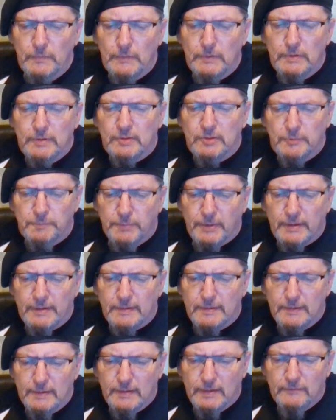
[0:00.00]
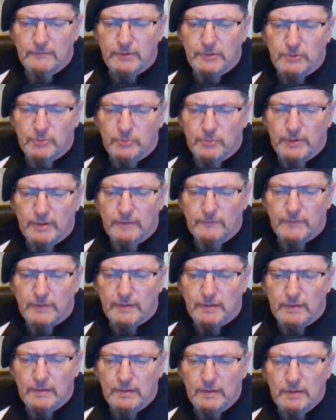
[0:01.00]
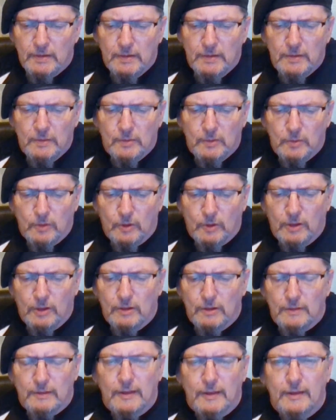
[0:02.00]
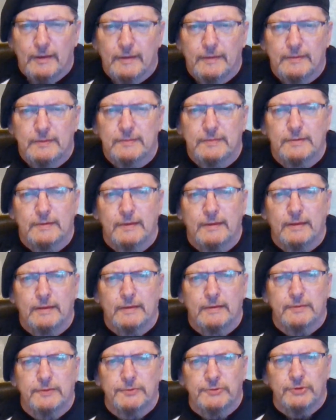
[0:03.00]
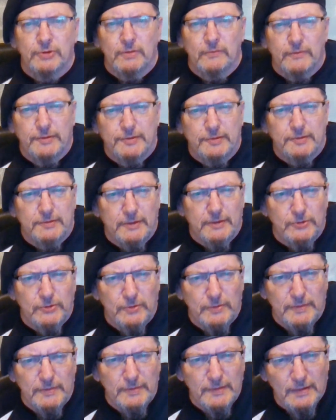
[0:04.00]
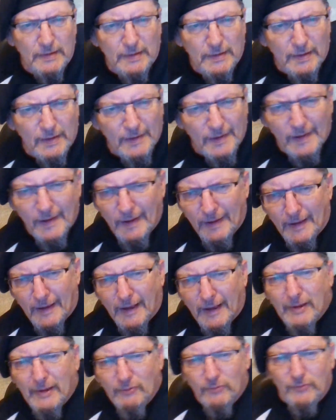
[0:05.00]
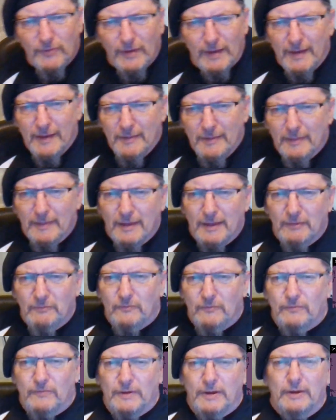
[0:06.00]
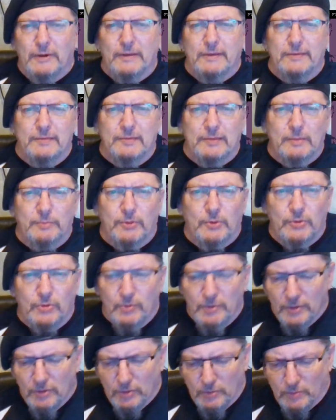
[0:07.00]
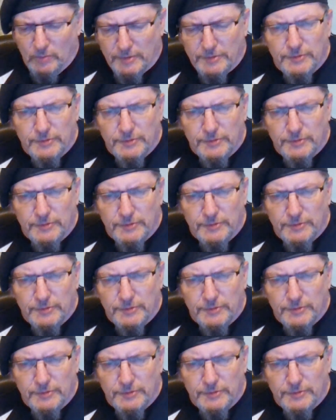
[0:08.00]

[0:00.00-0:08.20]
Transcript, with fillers: expect heavy traffic long lines at service stations. I find that very simple. You can do a